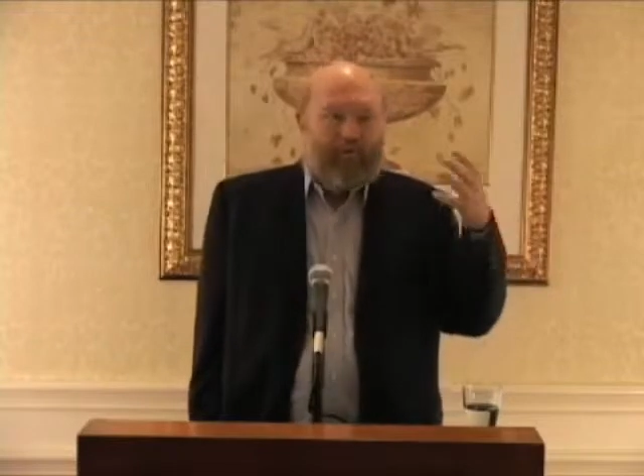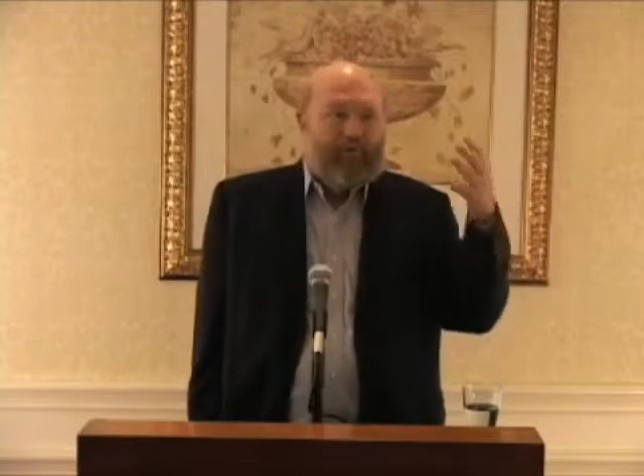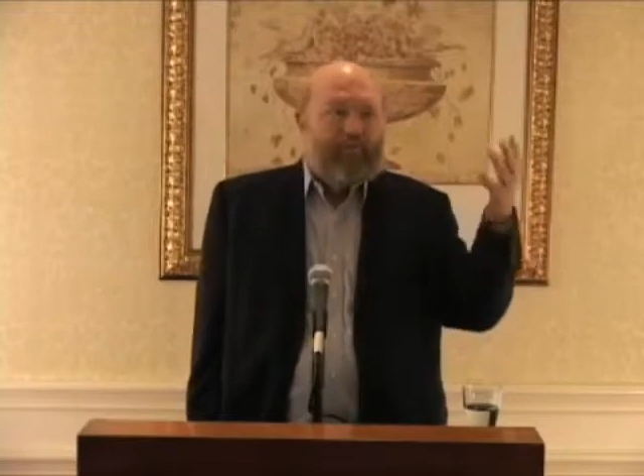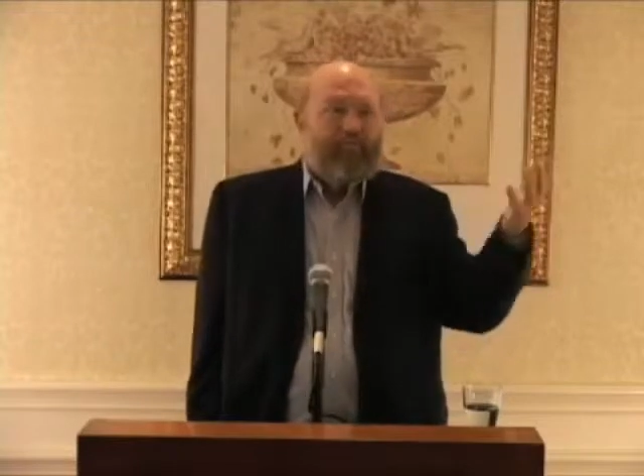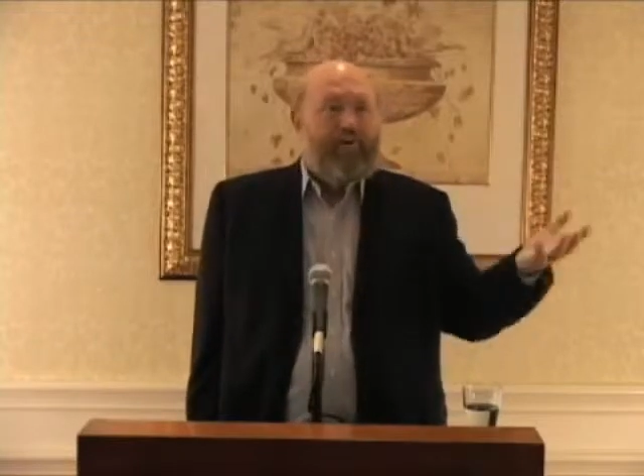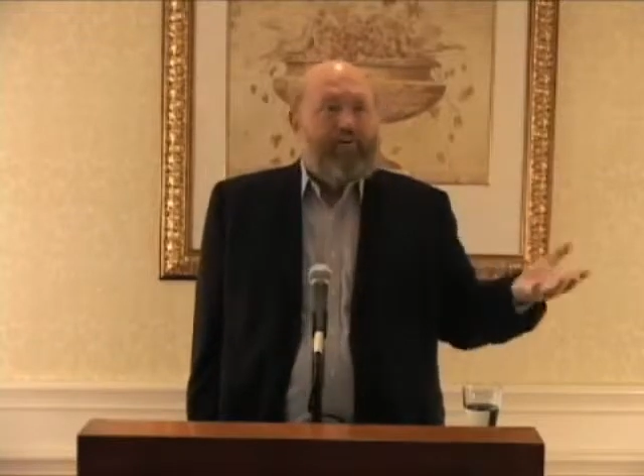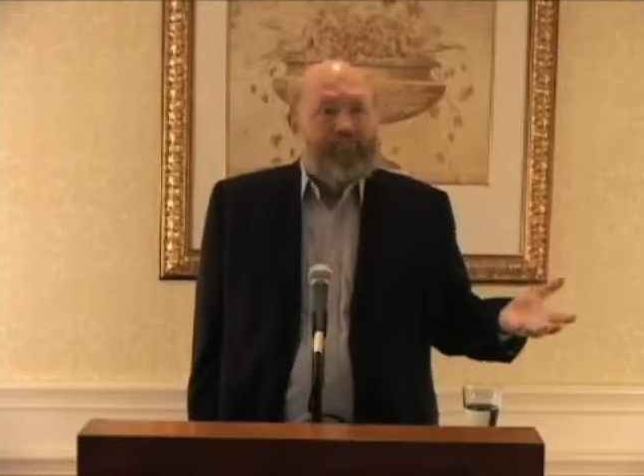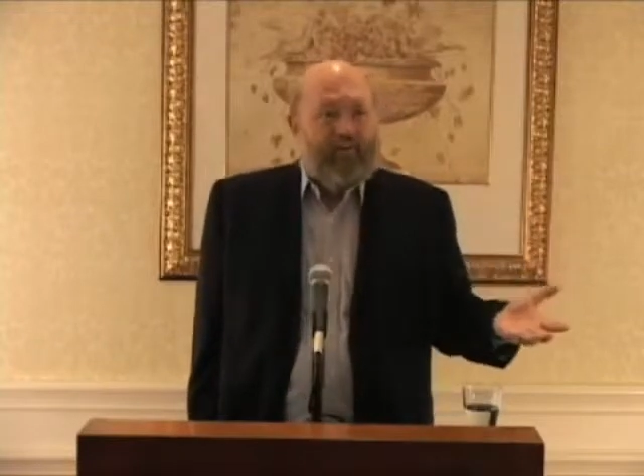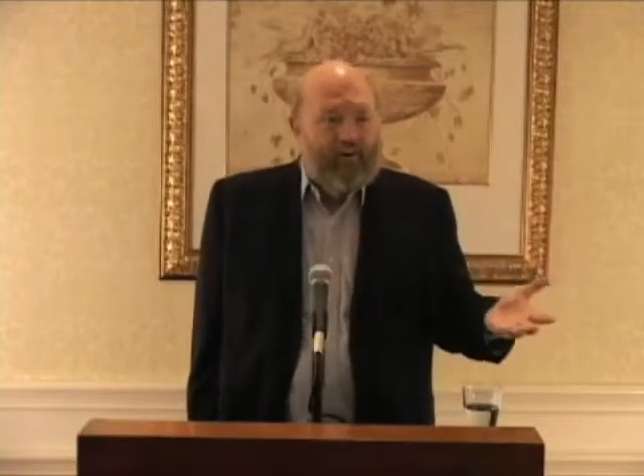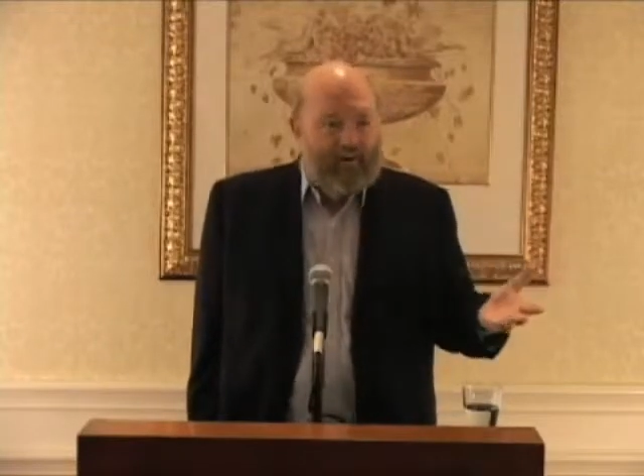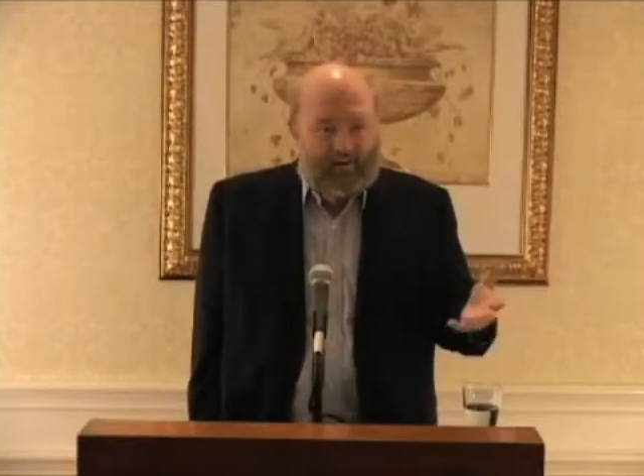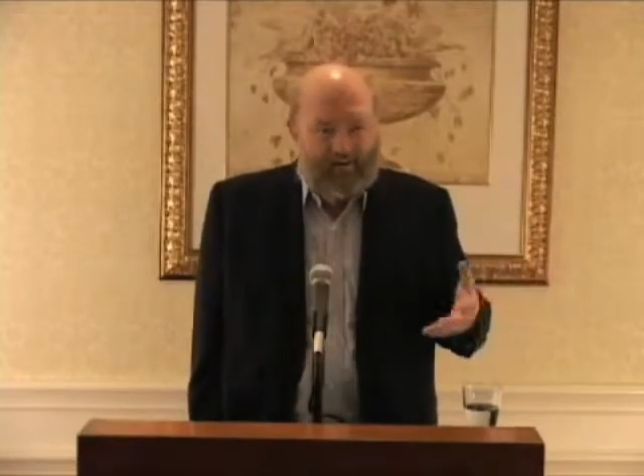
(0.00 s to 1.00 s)
worrying about
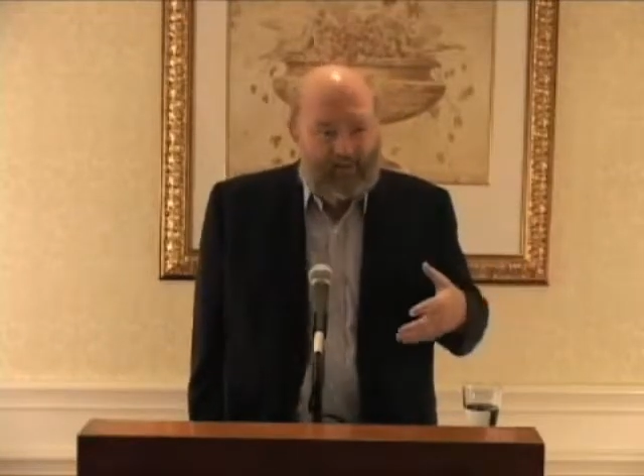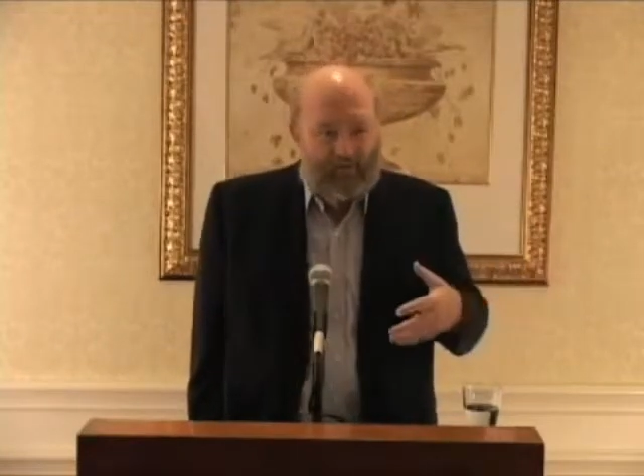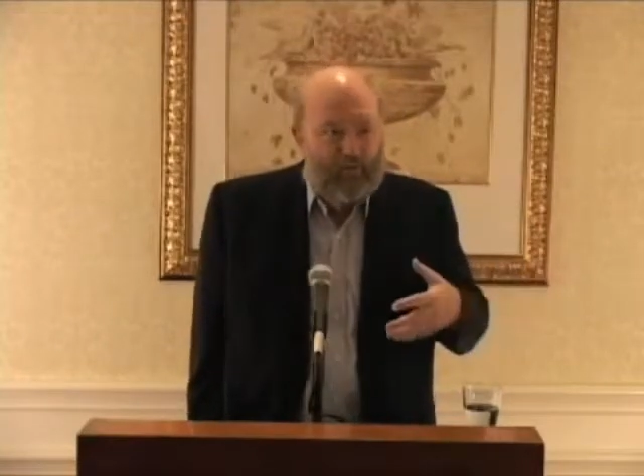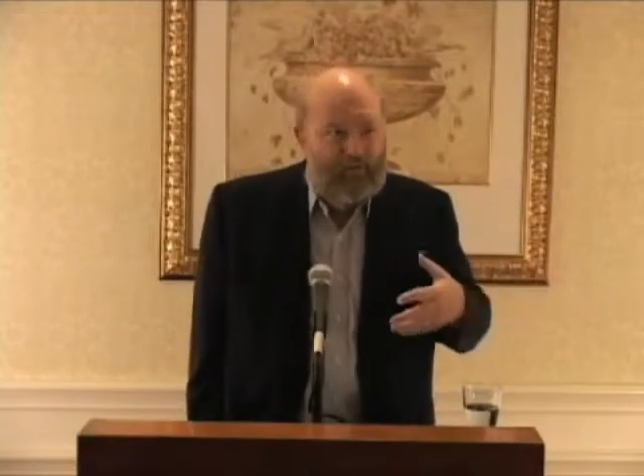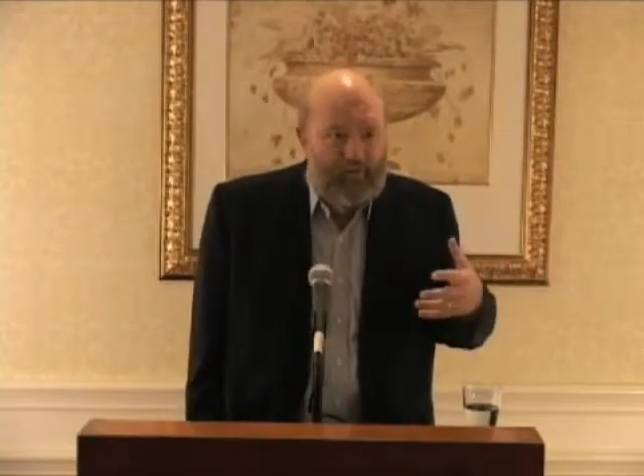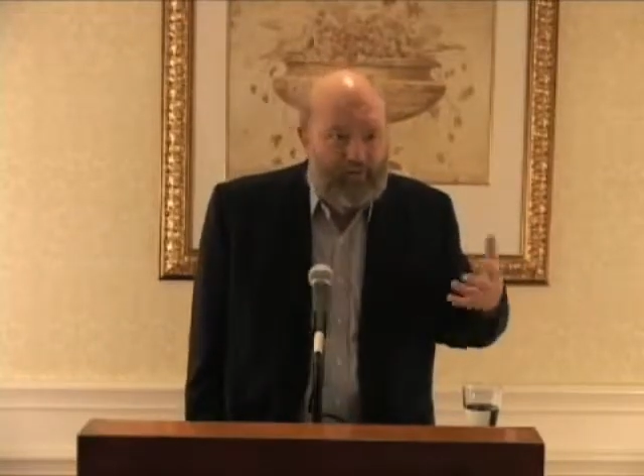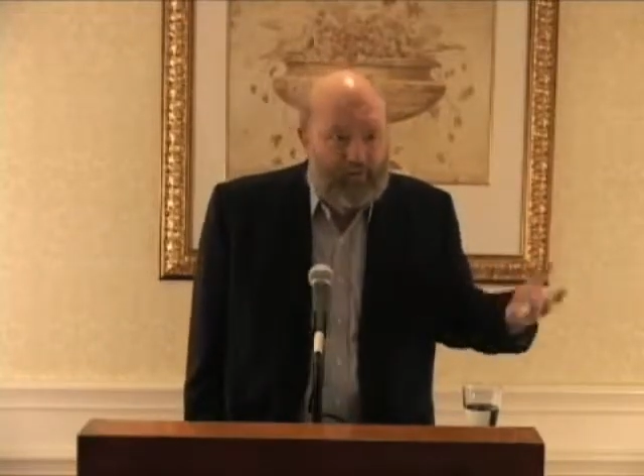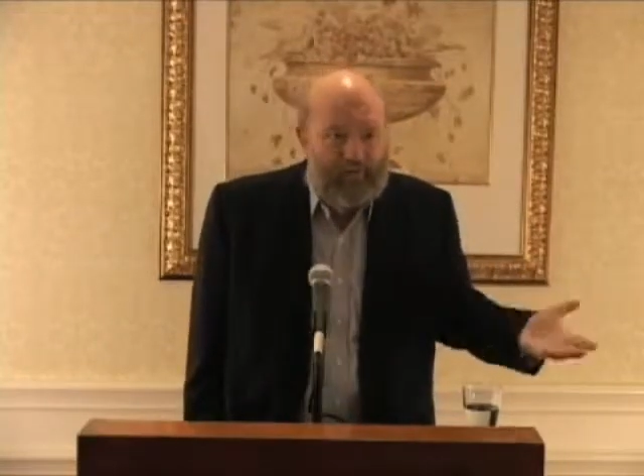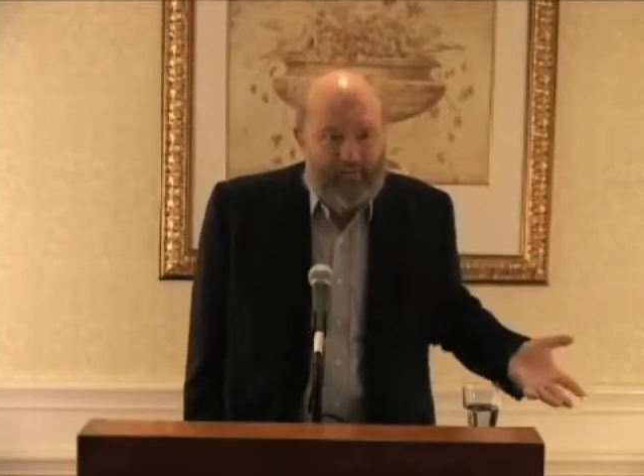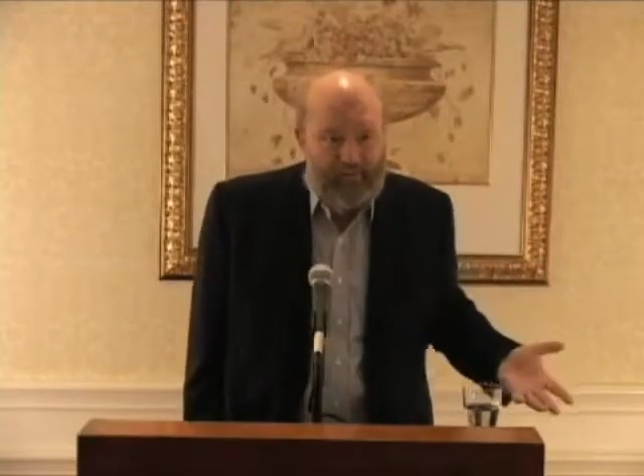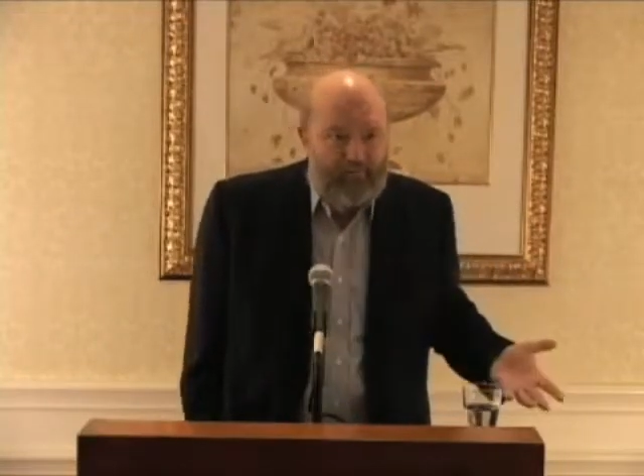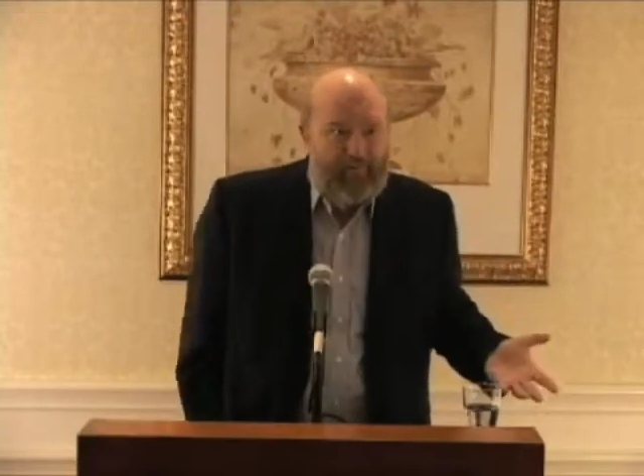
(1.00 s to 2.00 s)
finances, worrying
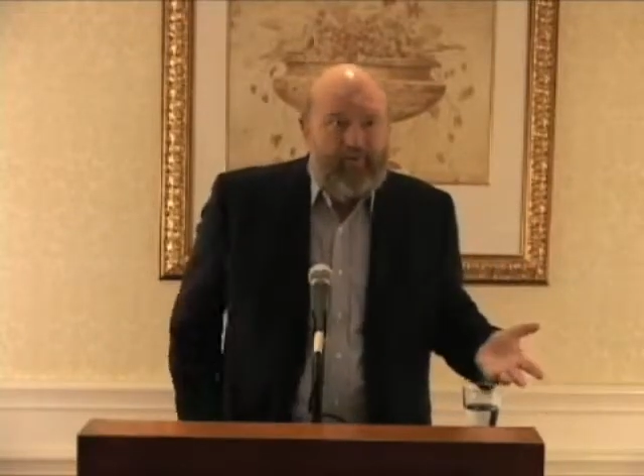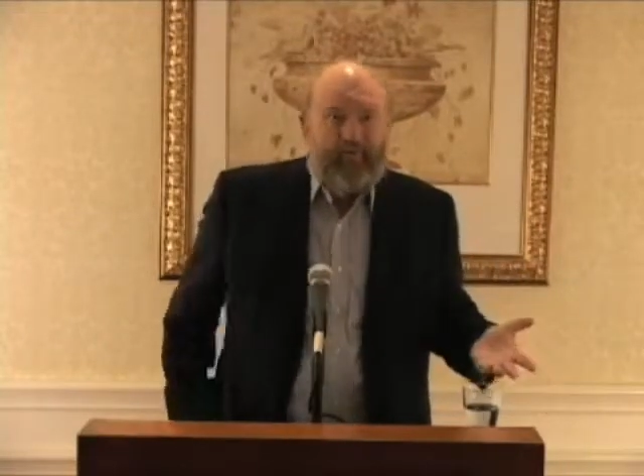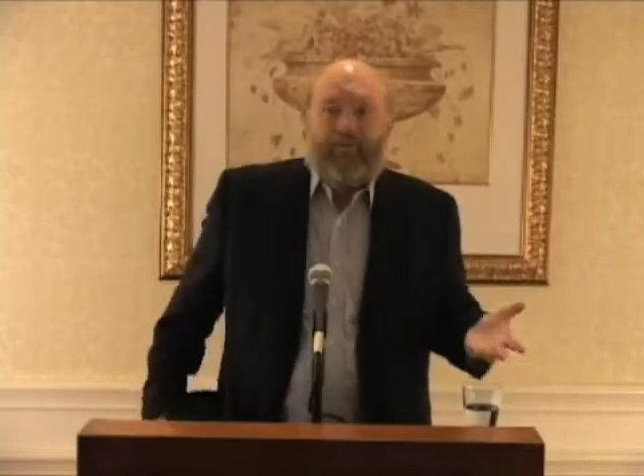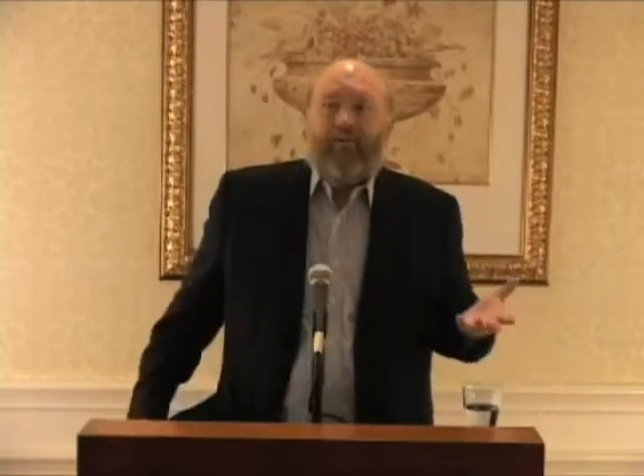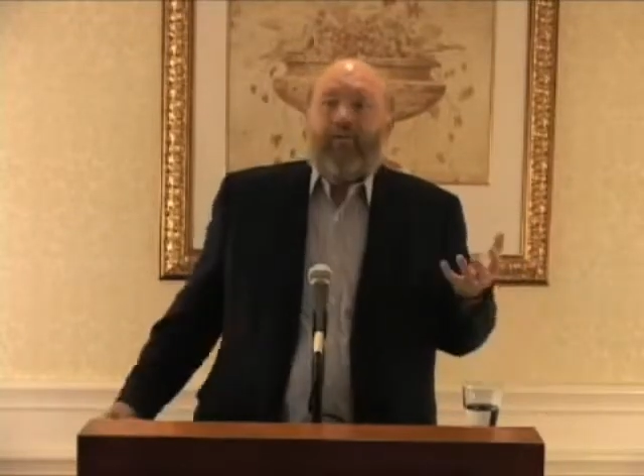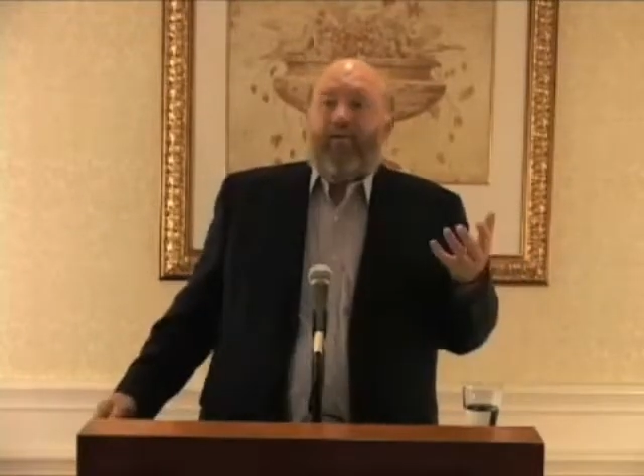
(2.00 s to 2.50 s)
about your budget,